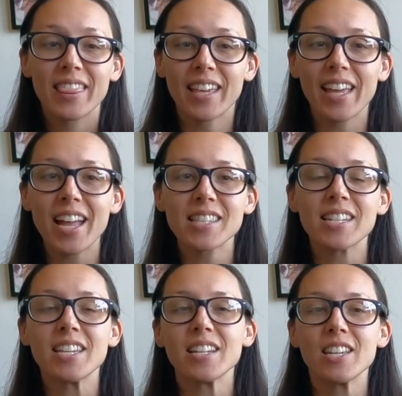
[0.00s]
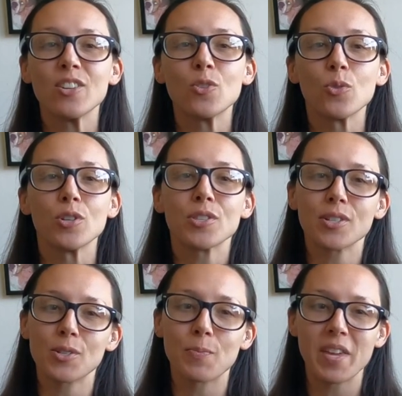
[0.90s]
that cats need
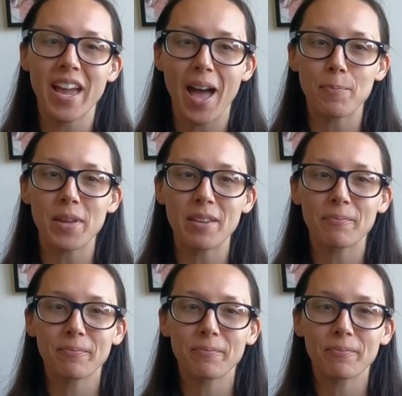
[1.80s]
indoors to be happy.